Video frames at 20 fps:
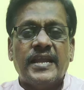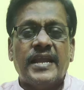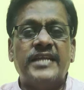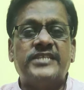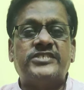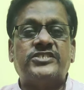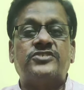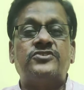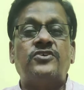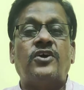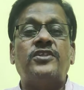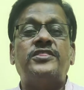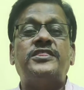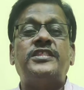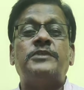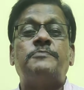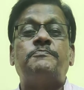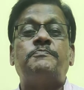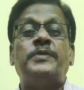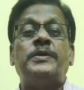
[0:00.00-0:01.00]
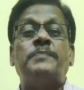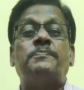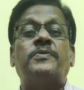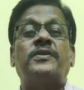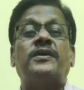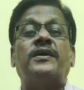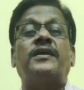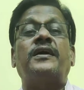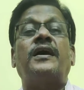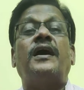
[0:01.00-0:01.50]
It's not that
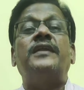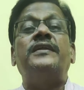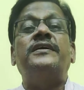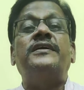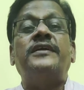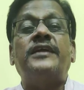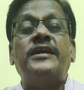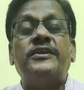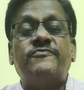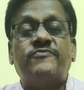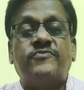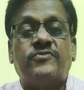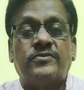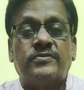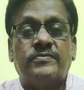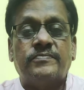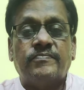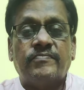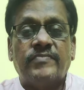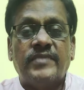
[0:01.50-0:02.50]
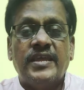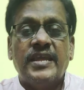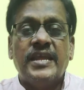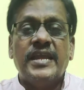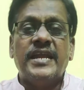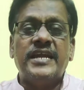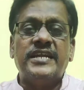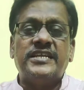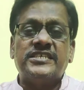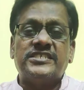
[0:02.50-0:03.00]
people are ungrateful.
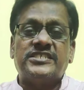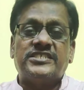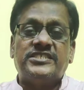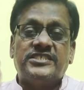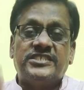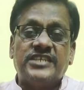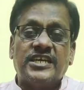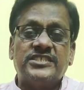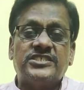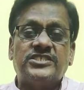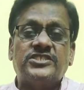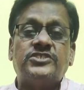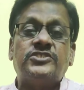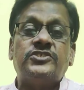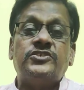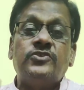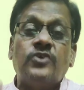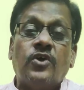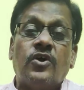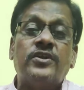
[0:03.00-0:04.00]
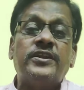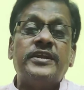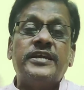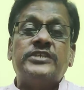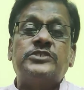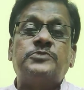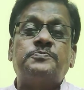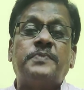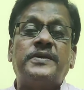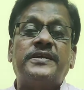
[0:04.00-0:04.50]
It is just your
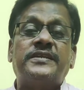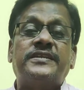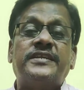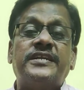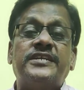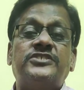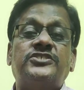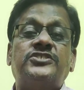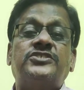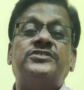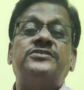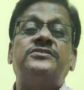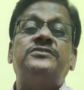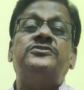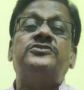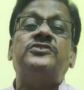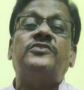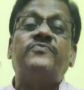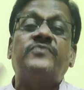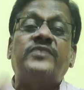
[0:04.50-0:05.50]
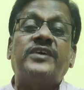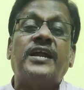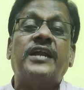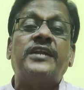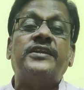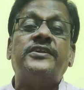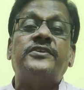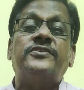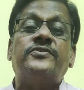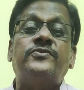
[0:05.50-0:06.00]
expectations of
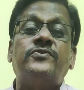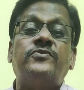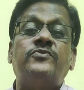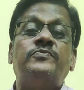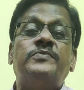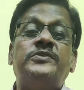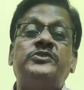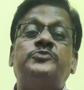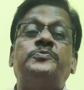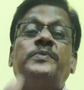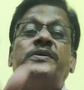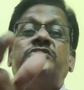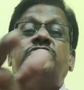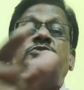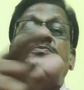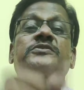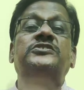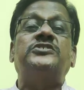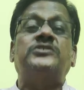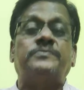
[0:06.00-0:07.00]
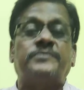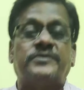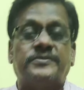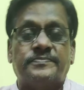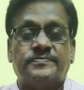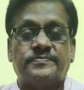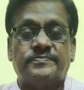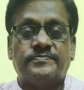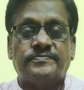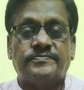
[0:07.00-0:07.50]
gratitude which makes you miserable.
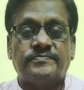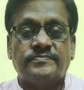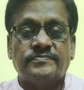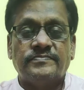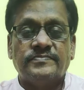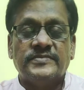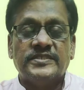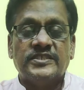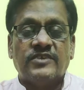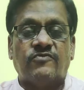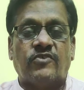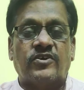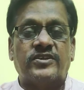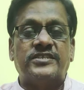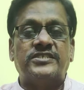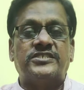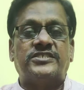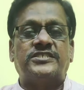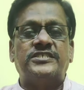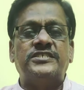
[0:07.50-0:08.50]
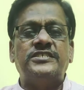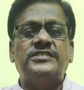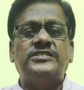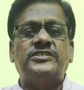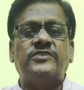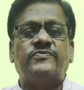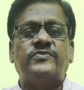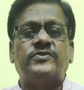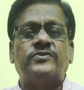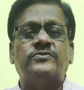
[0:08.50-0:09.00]
For instance,
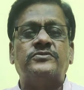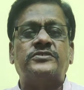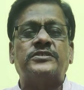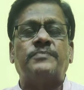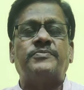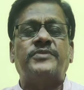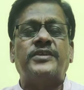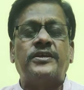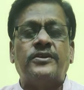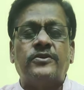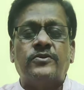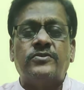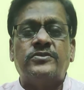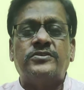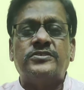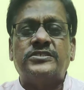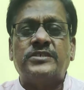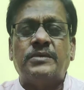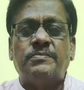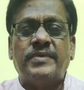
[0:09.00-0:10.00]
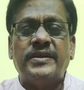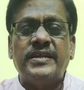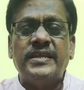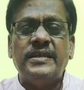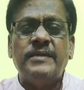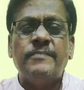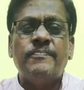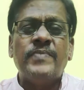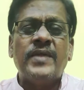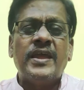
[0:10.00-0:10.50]
if you do something good to
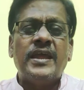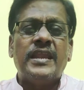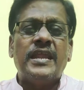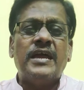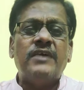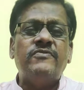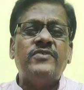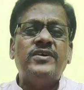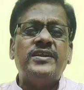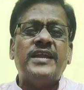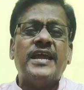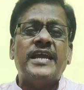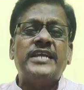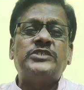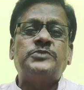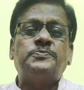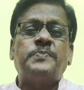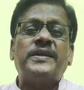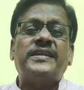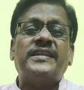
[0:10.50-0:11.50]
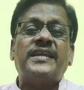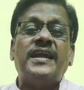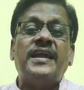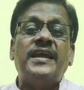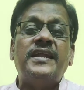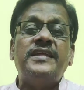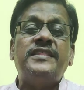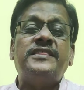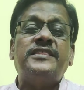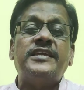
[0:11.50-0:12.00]
somebody, never expect
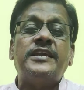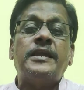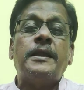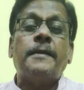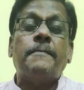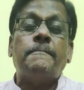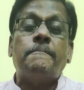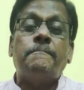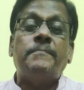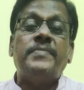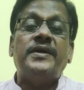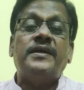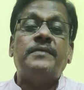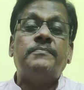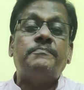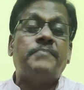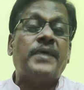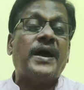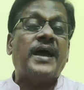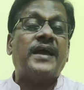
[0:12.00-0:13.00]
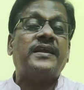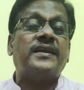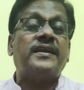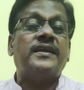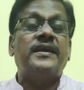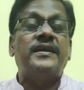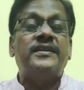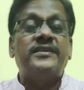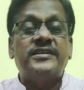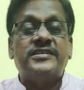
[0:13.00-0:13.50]
anything back
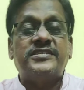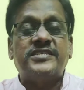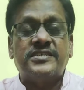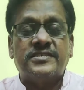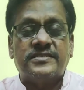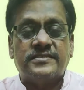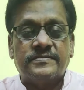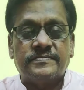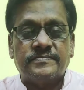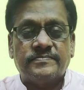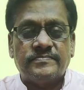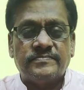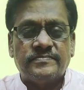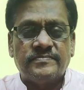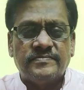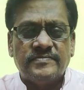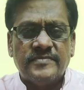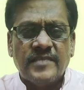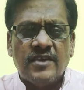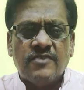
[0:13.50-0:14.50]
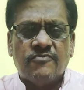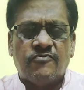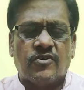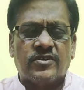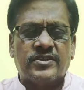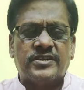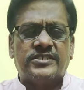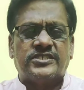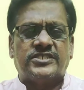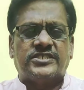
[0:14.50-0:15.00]
in return.
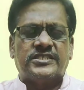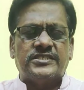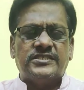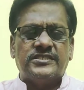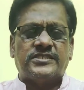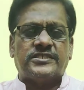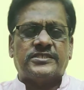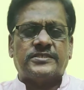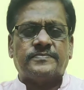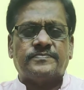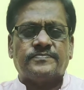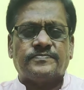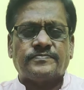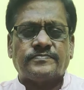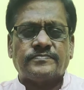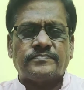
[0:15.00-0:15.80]
For instance,